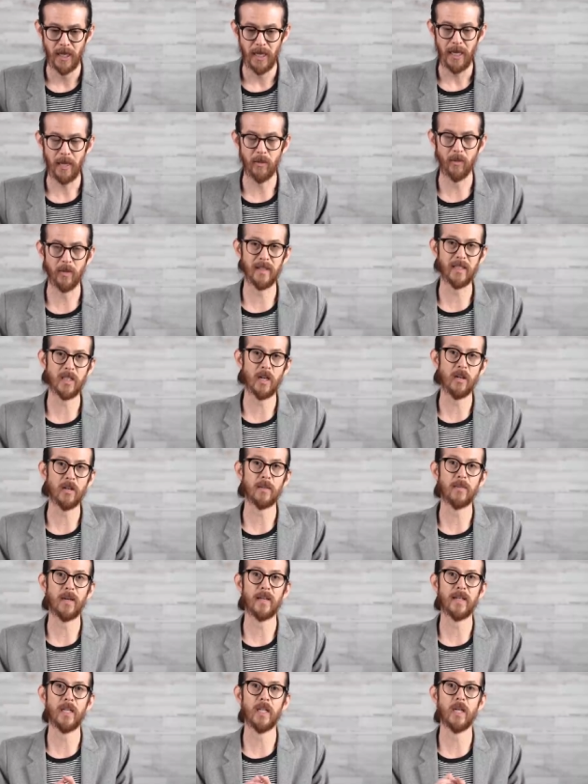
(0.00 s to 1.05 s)
And when you talk
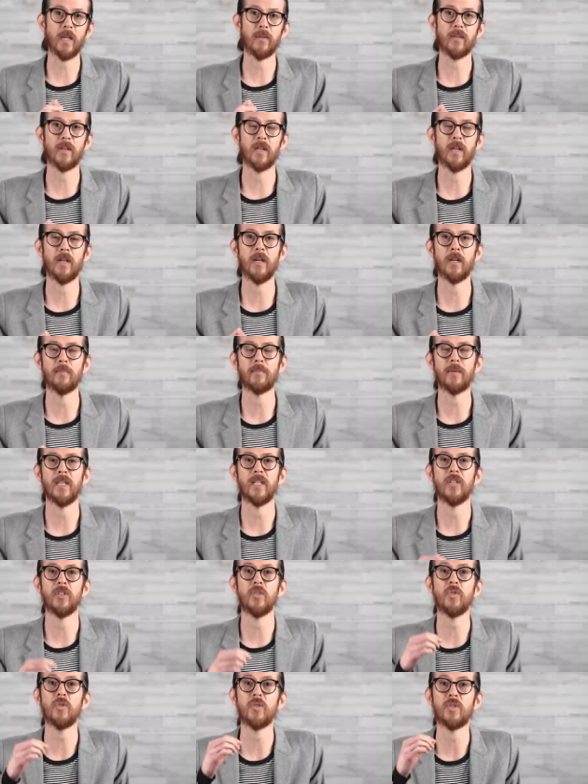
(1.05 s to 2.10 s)
about getting over a hump and
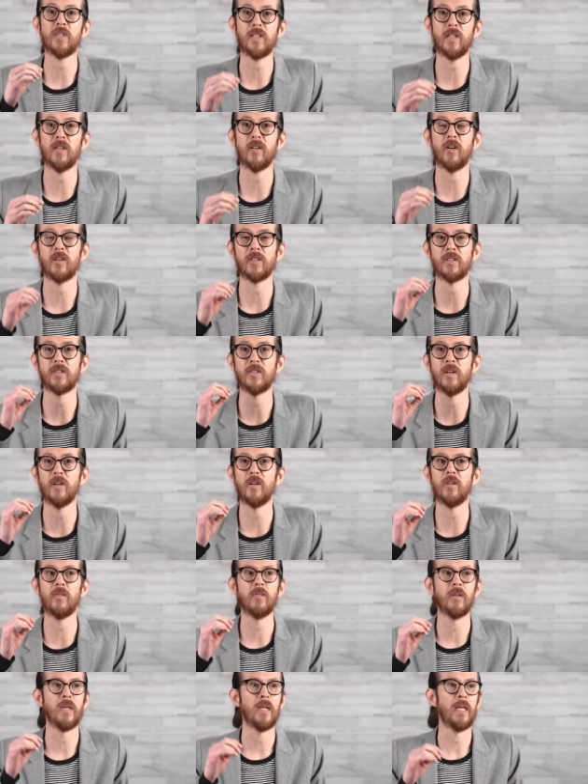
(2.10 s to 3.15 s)
you still are
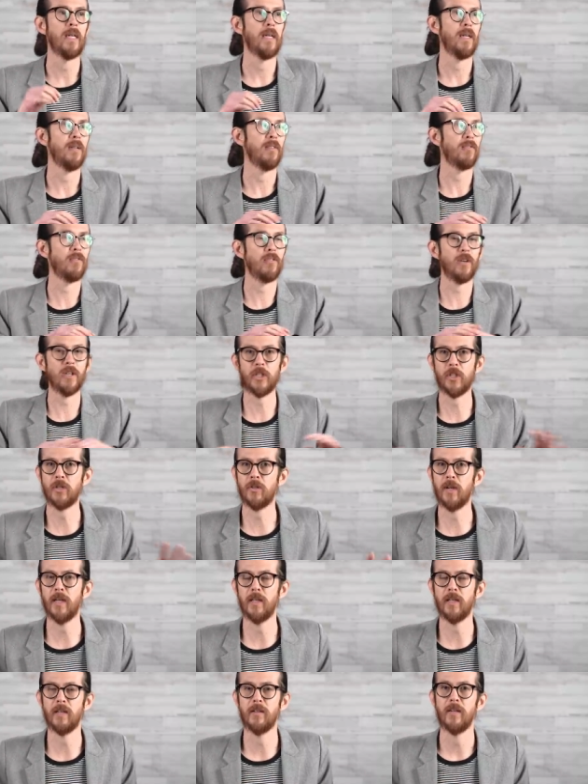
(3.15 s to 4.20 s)
so
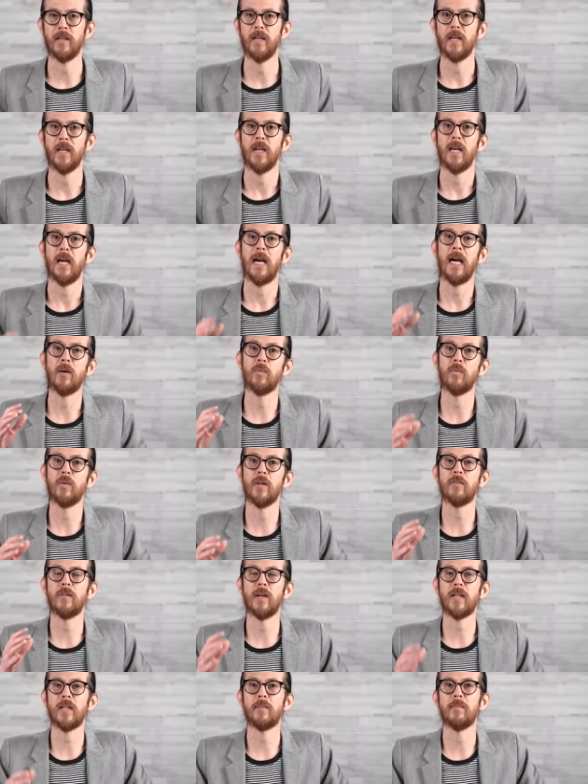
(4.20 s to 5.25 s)
frustrated, I would
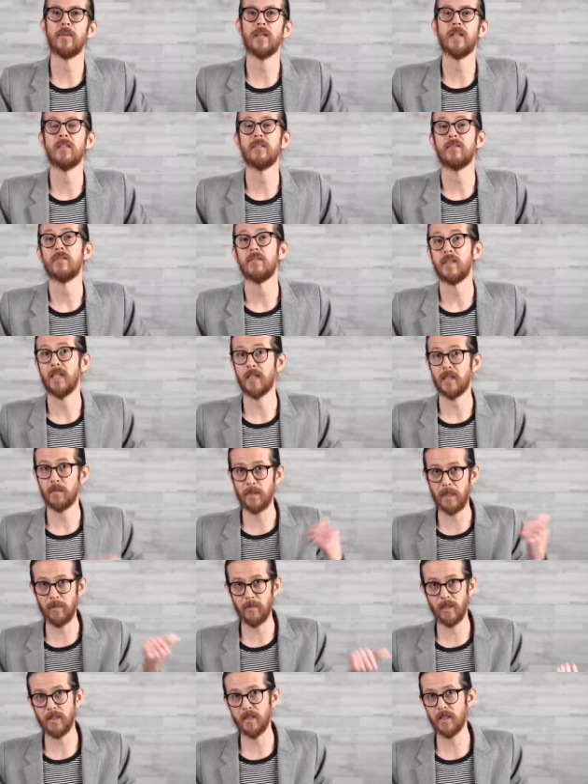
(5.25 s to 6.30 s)
recommend, like the
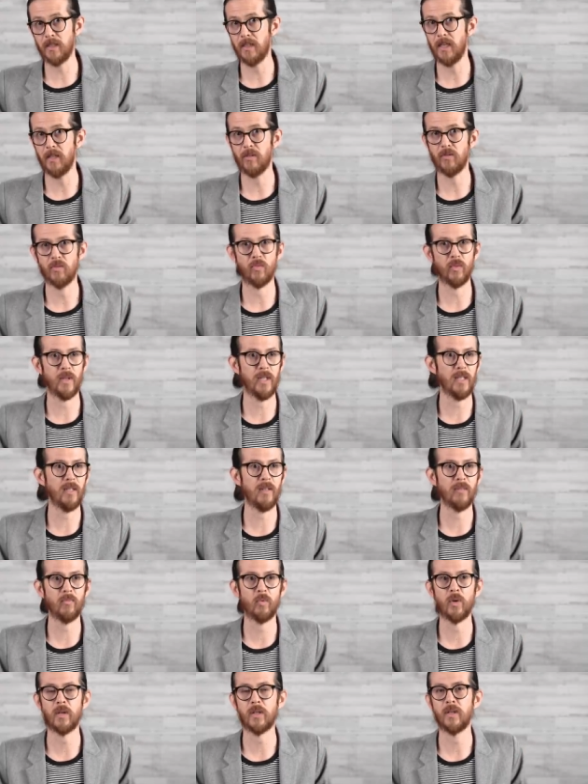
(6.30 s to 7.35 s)
people I just said, read the
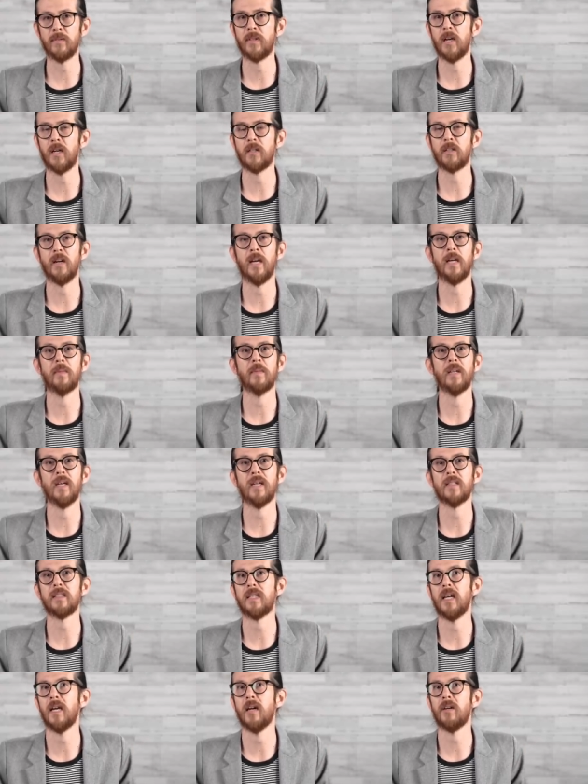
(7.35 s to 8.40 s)
work of Dr. Amy
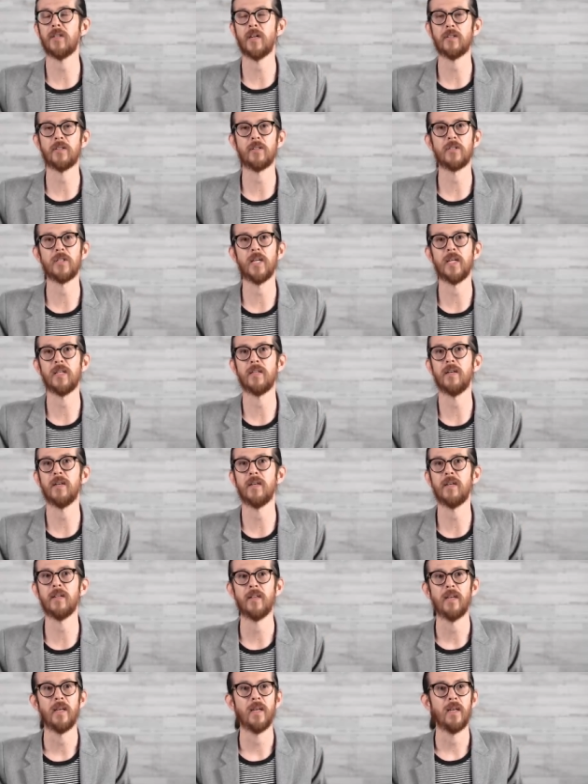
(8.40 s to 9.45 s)
Yaskow, Dr. Jay
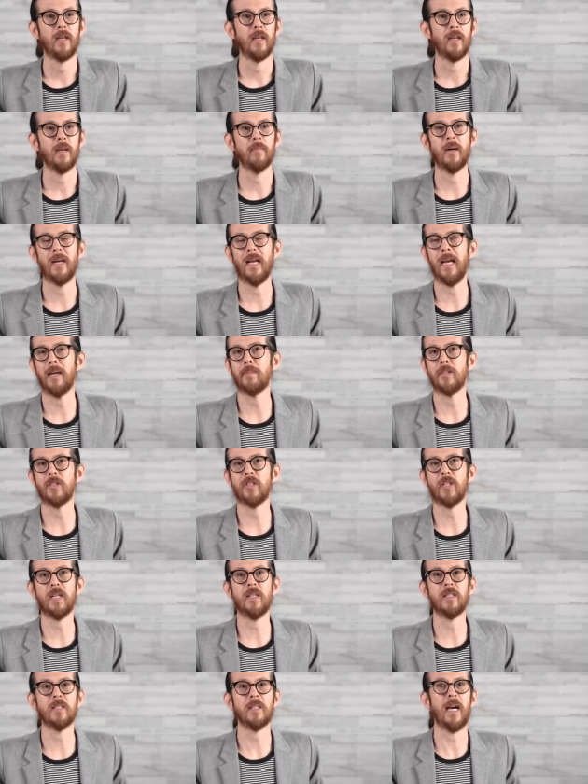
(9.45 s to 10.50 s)
Dunn, and My Happy
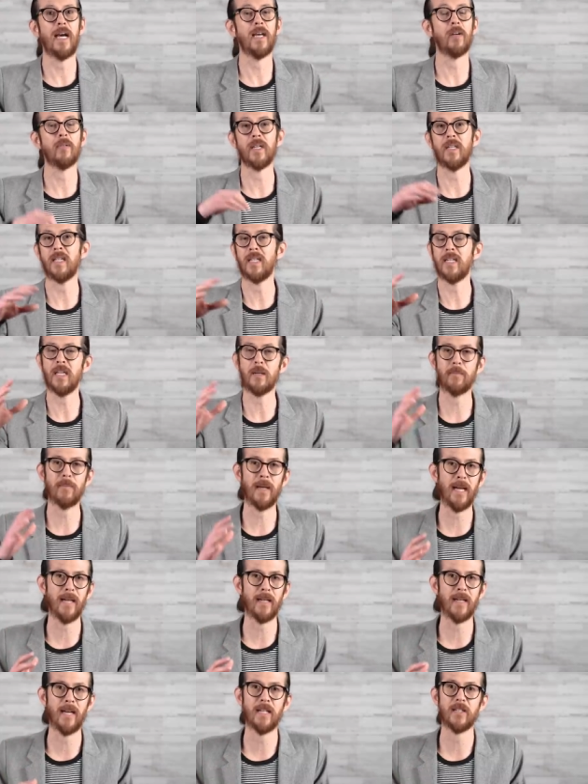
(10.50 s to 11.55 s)
Genes. I don't get any
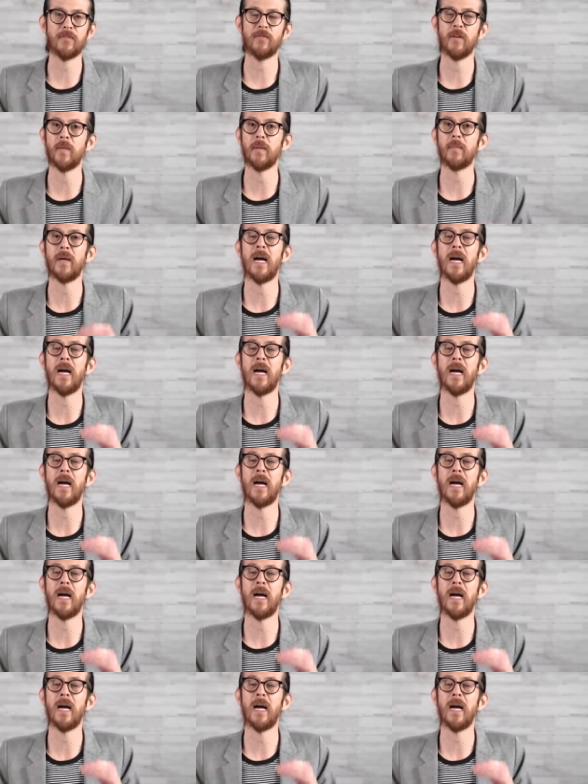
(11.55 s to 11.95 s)
kickback, guys, from them.